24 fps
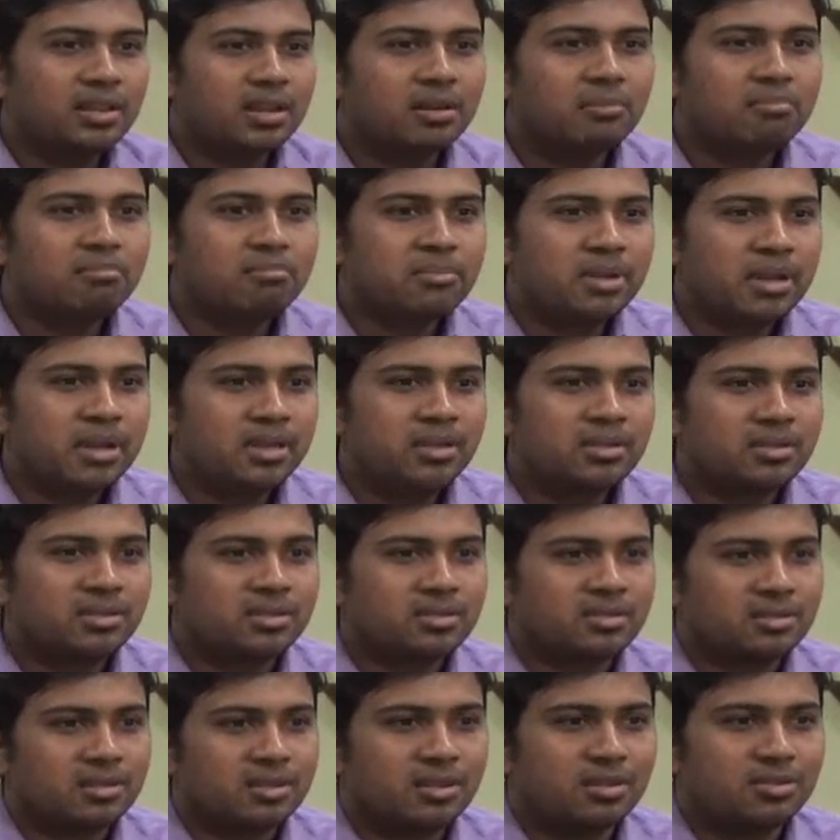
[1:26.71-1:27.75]
Dum
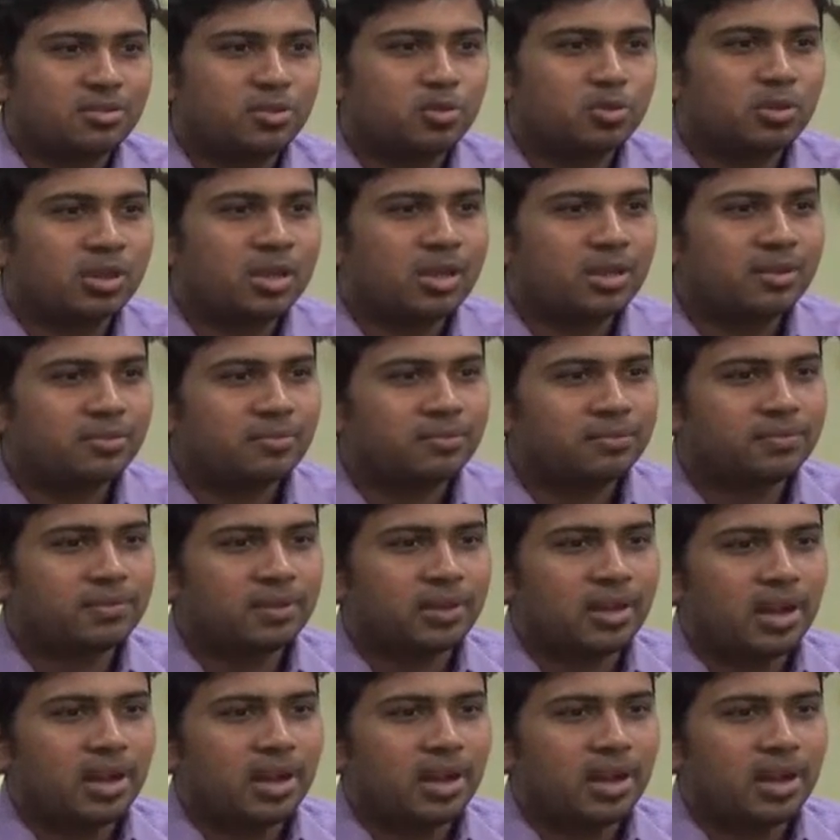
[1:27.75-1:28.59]
means to give.